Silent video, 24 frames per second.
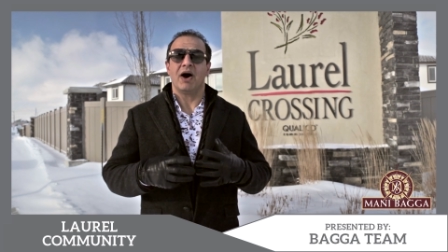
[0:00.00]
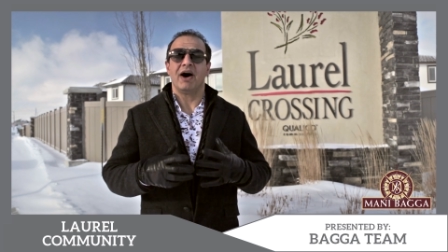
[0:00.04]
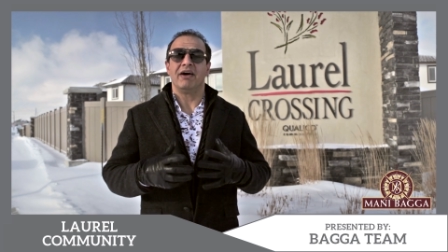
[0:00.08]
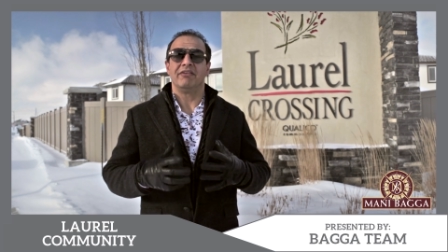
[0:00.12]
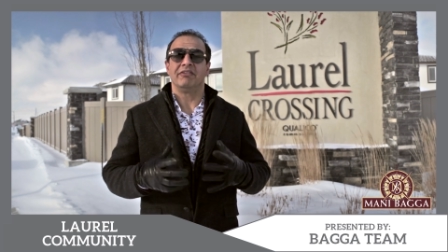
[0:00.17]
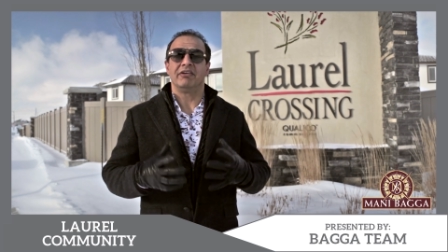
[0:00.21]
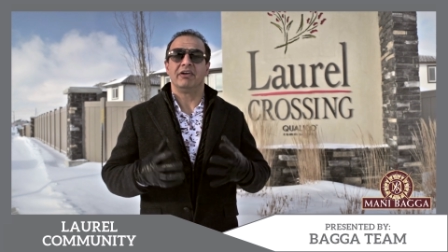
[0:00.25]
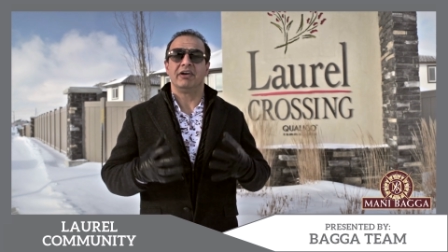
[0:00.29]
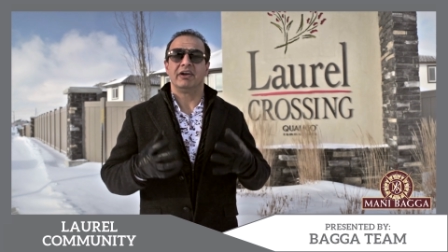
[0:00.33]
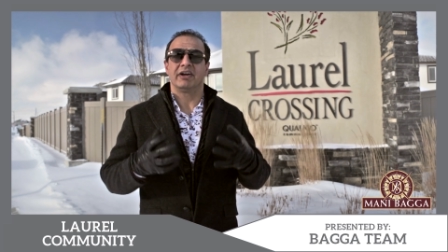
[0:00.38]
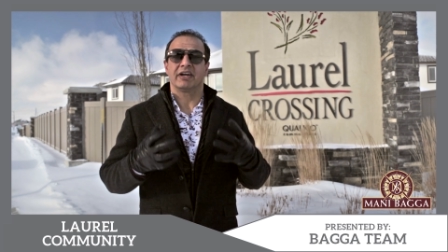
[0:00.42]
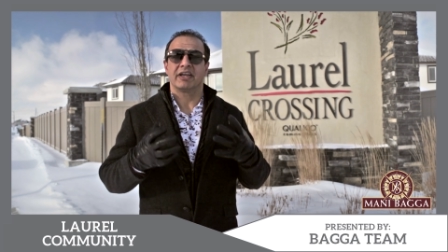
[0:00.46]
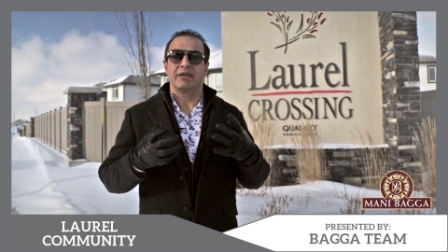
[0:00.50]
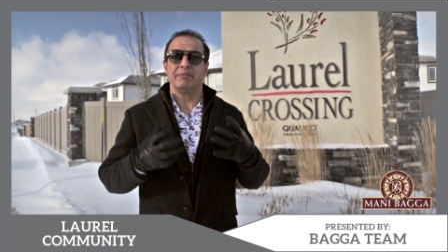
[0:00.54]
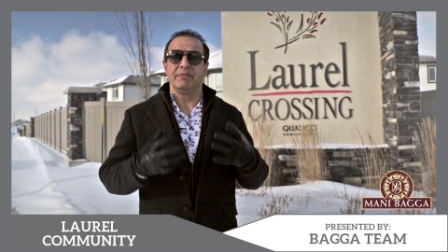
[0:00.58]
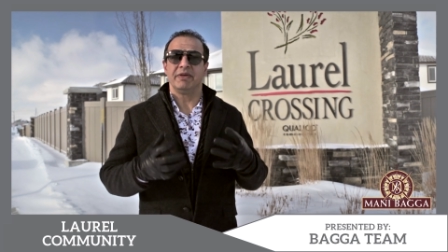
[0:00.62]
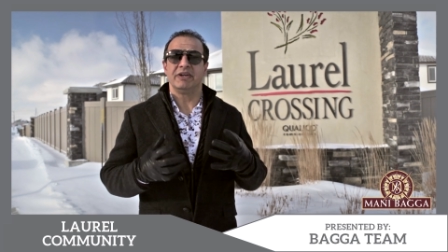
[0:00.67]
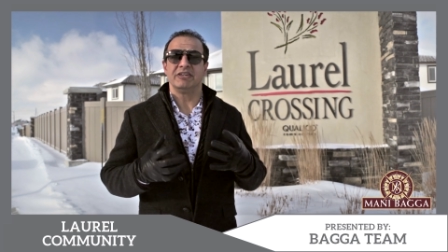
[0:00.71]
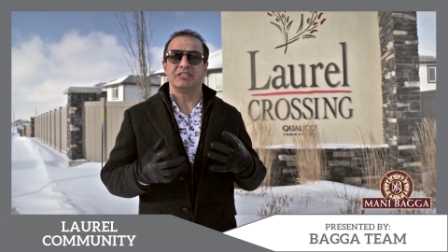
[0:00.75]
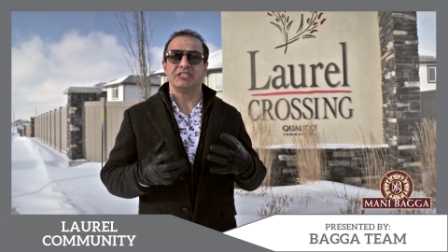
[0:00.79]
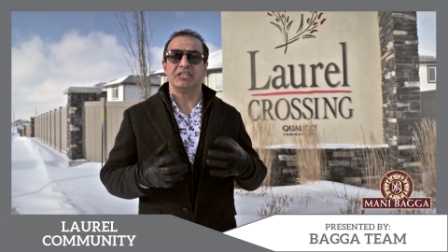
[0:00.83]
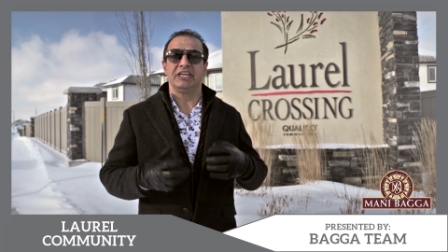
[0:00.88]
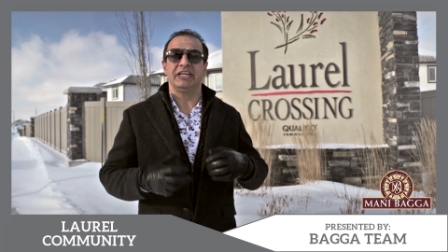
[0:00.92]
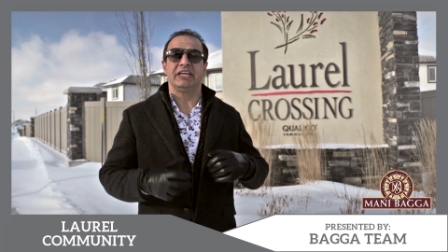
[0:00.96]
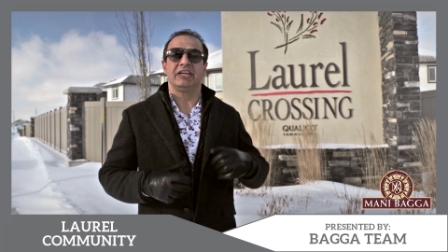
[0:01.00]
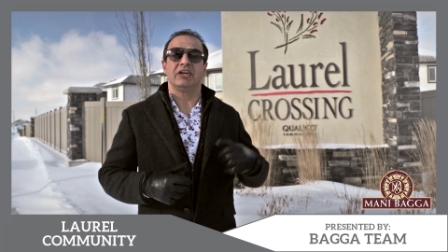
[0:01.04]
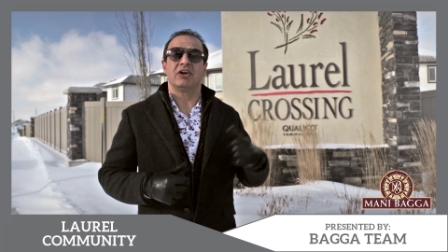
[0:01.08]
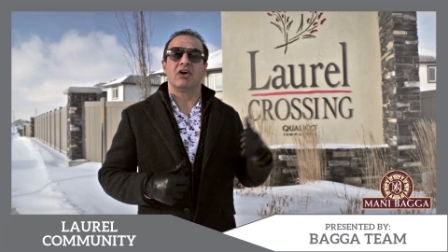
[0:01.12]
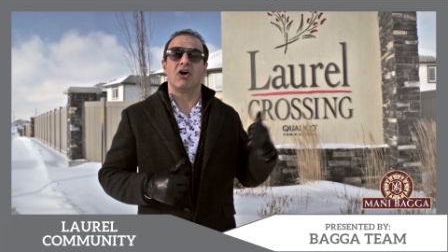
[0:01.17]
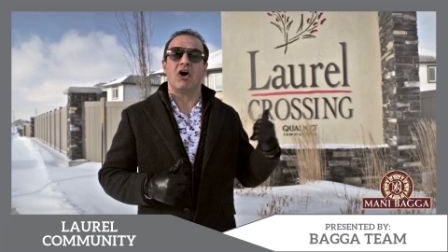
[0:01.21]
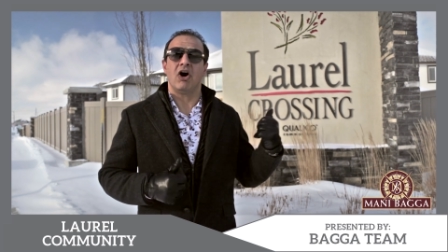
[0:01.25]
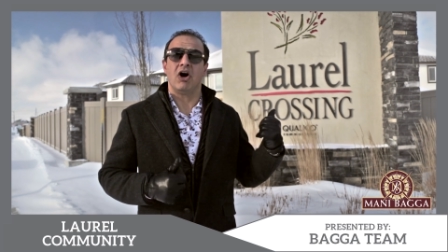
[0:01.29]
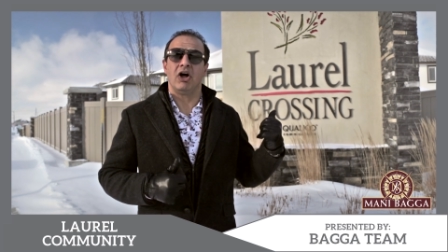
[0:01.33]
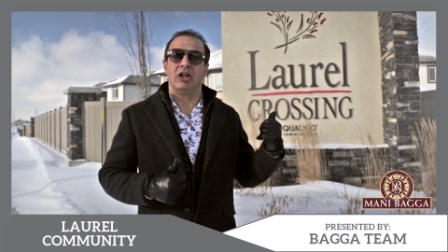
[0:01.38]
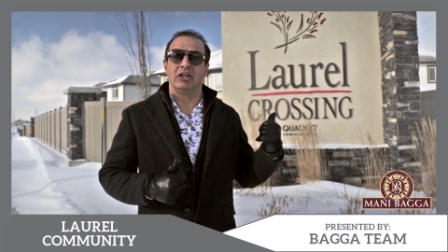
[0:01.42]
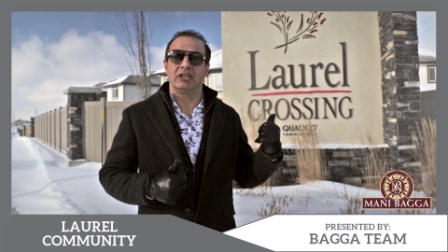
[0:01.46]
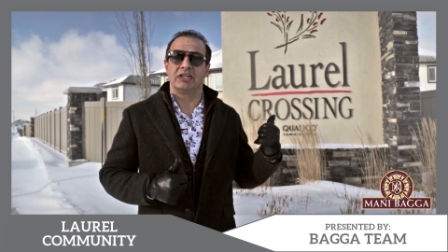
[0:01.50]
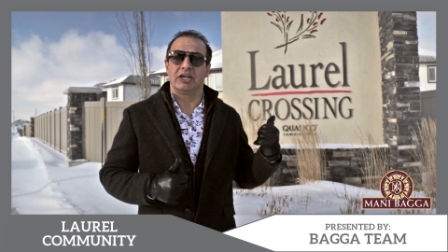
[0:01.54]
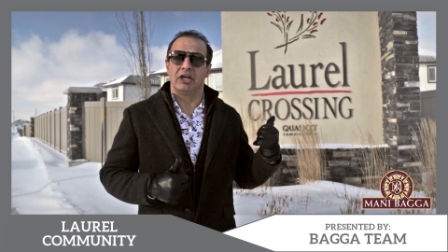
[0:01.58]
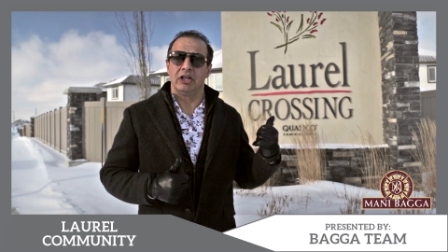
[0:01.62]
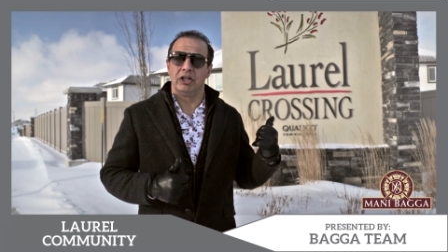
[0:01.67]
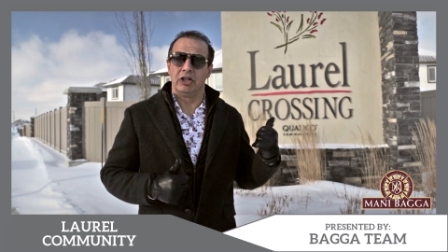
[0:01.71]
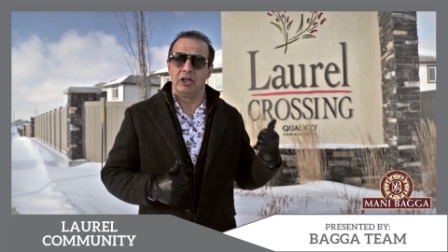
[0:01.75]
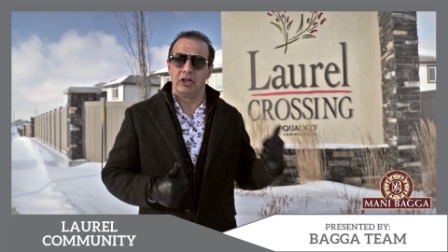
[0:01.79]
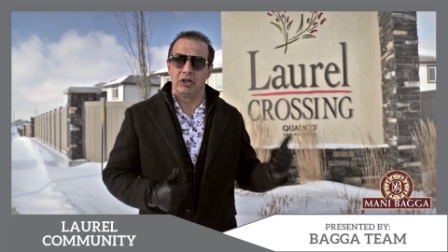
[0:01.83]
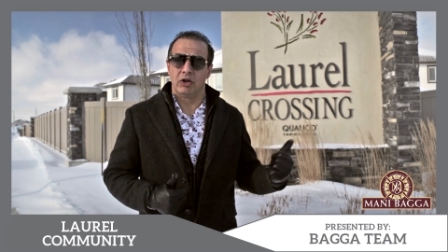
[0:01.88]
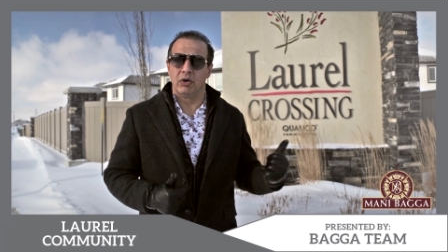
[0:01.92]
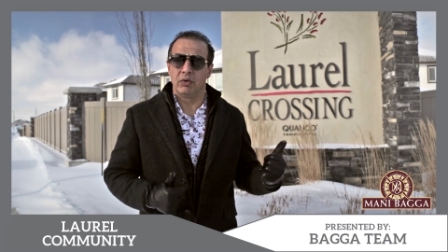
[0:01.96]
our community called
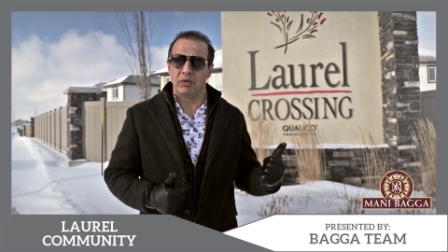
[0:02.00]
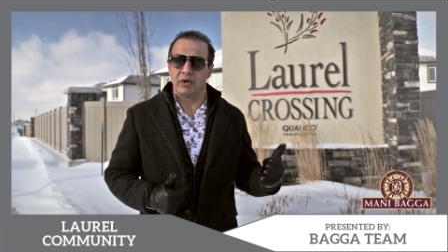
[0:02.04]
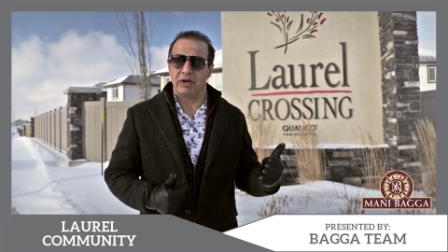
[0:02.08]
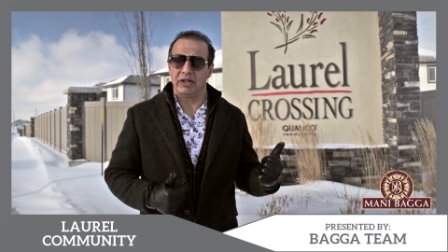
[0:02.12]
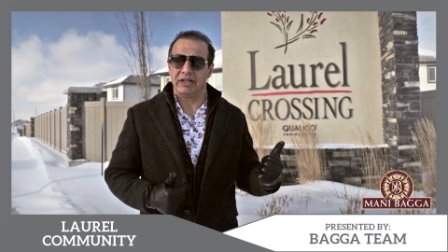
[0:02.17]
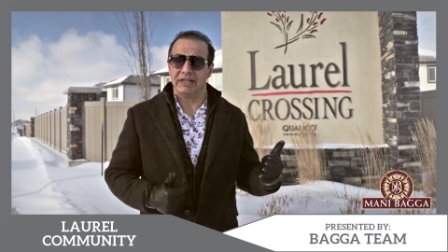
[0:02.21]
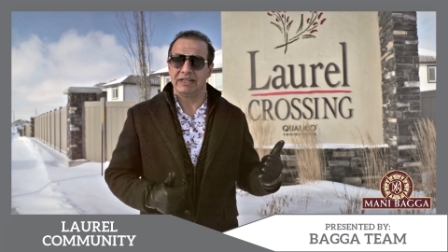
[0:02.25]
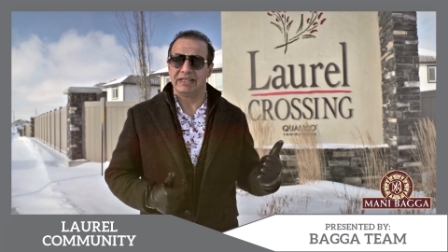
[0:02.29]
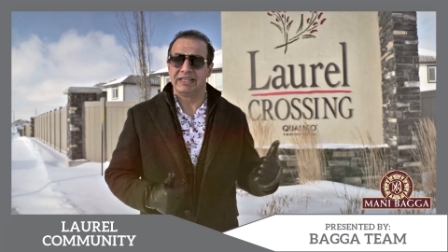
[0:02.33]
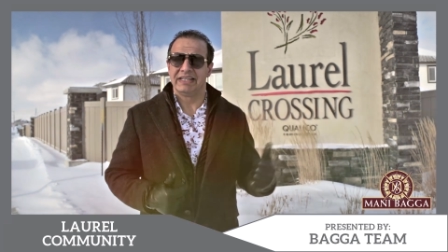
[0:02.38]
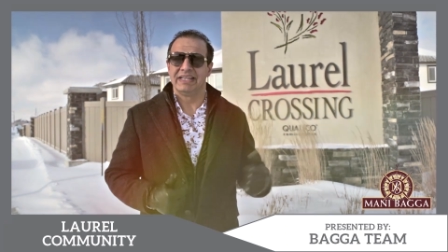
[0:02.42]
Laurel.